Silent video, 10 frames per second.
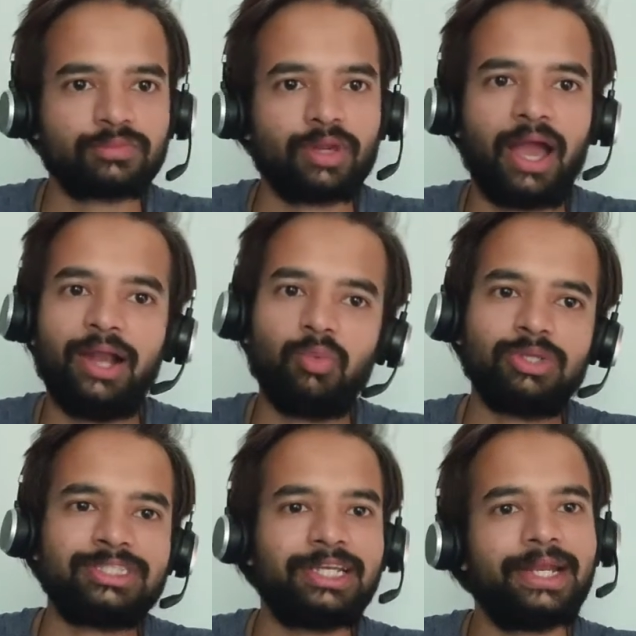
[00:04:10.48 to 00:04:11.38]
and
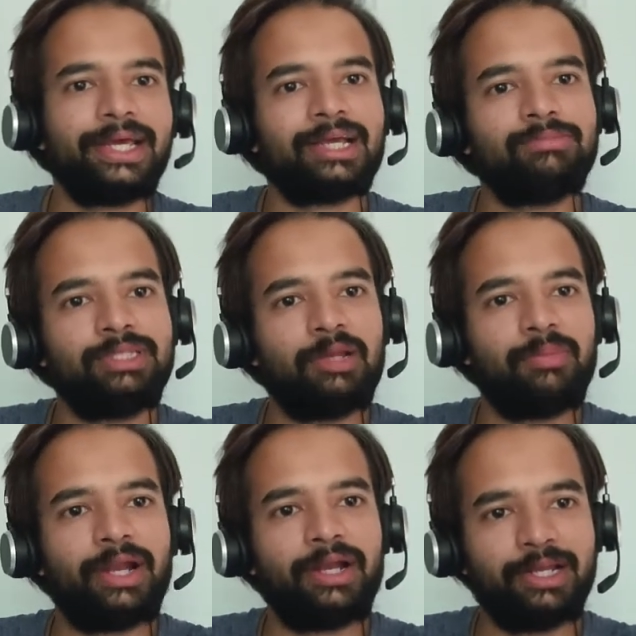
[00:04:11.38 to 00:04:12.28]
once the data comes, they'll
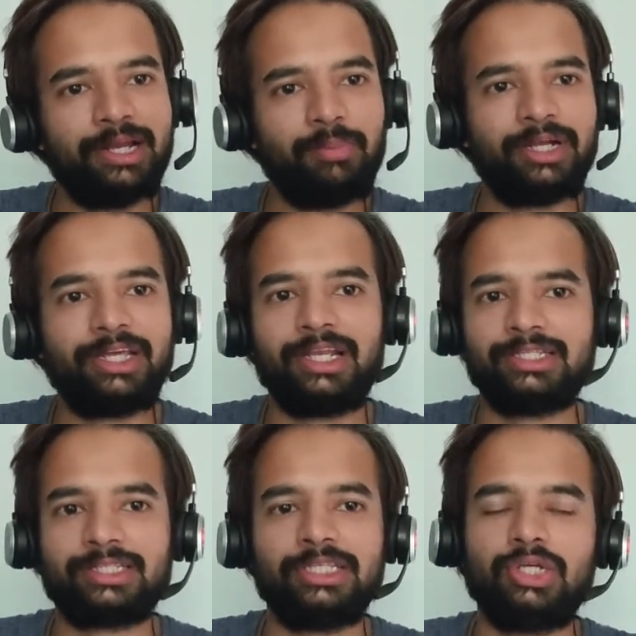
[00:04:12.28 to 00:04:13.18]
be rendered in a particular
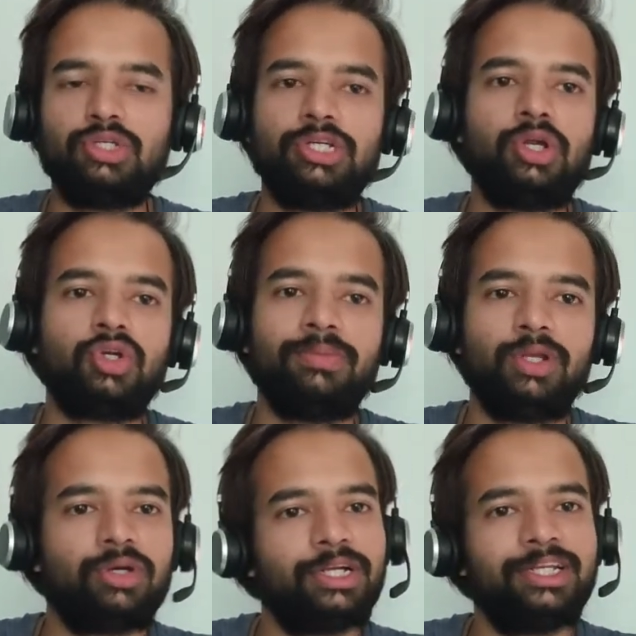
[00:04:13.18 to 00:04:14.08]
section. They do not to be
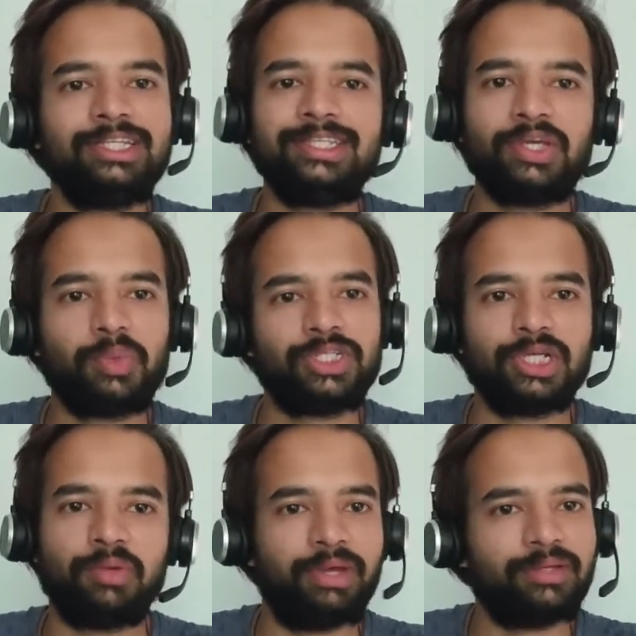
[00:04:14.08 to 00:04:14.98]
loaded in a
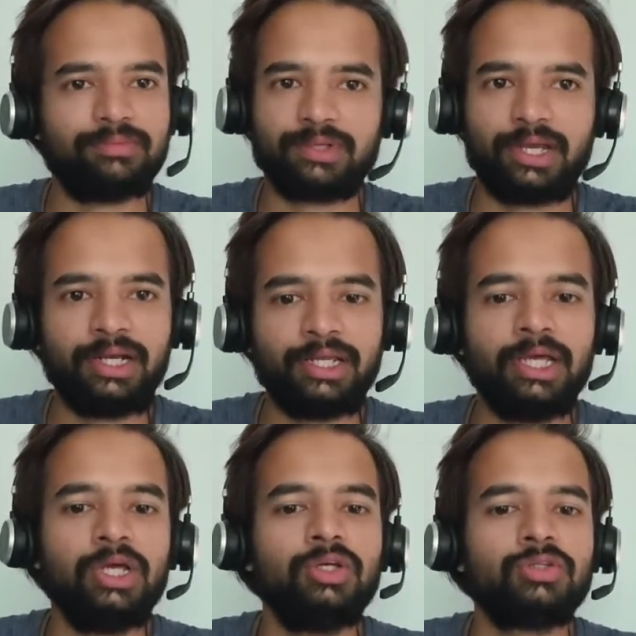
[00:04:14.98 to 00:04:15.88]
sequential way, correct?
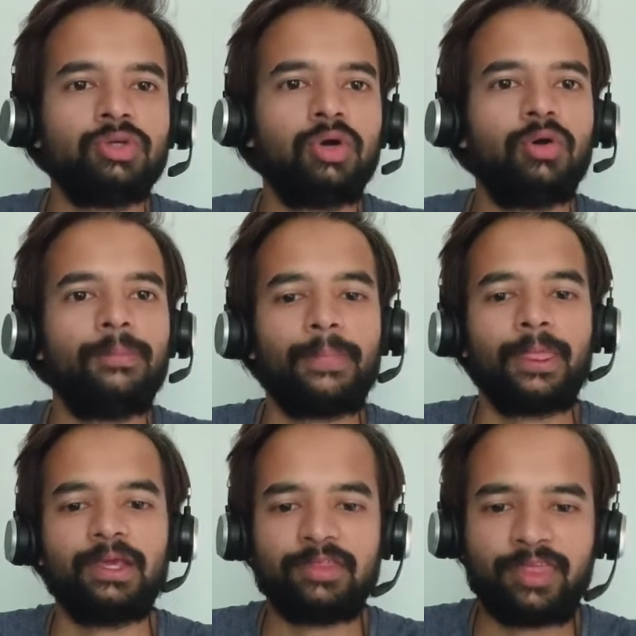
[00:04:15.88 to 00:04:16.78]
So
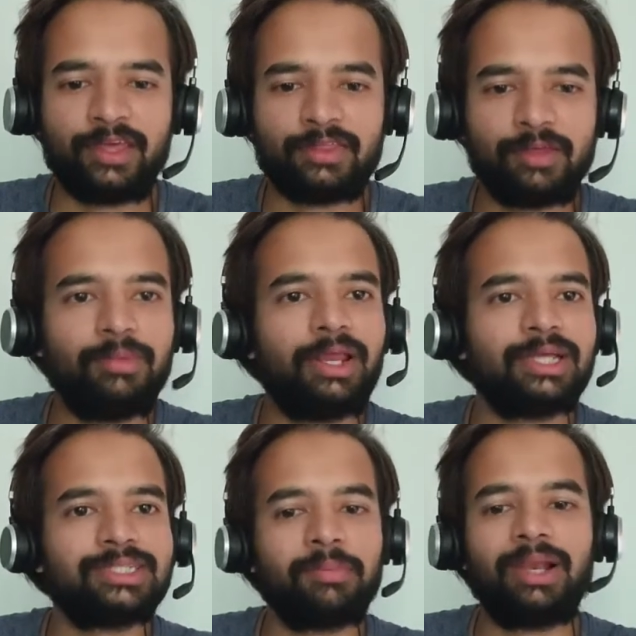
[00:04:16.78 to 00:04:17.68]
say similar
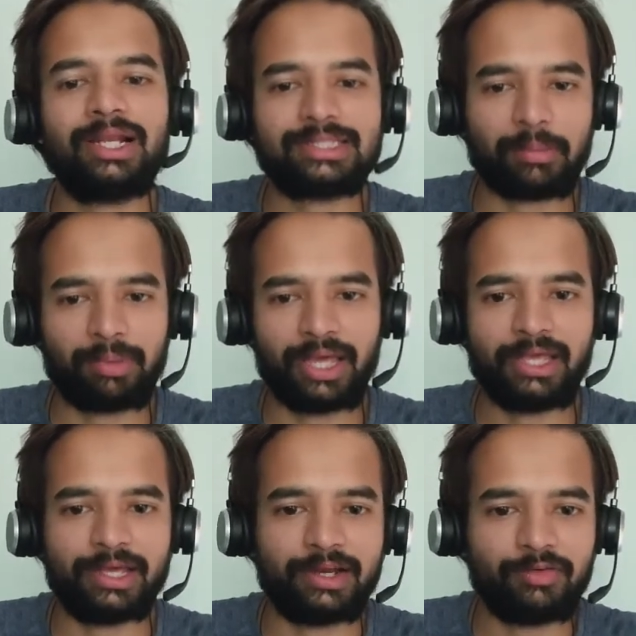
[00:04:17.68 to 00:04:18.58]
example, let us apply
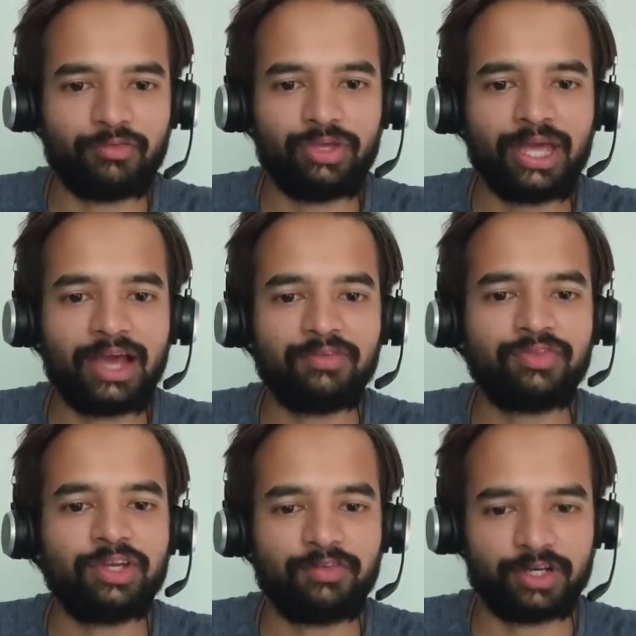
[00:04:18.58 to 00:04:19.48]
here. We have
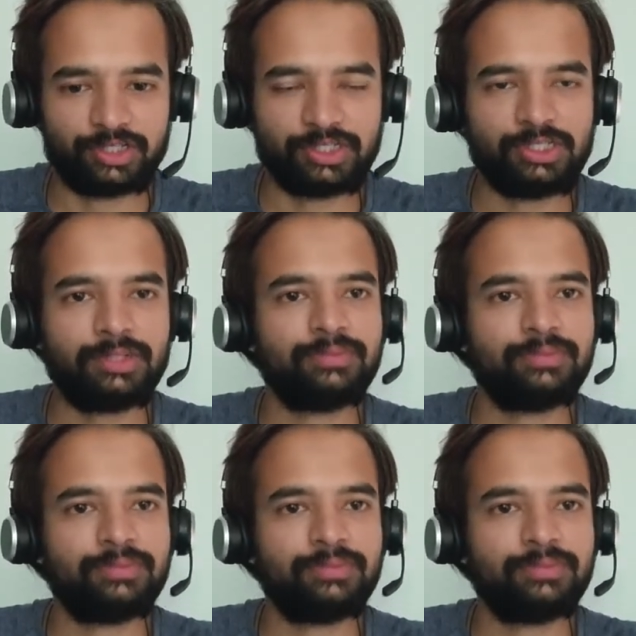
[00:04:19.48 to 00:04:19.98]
three functions,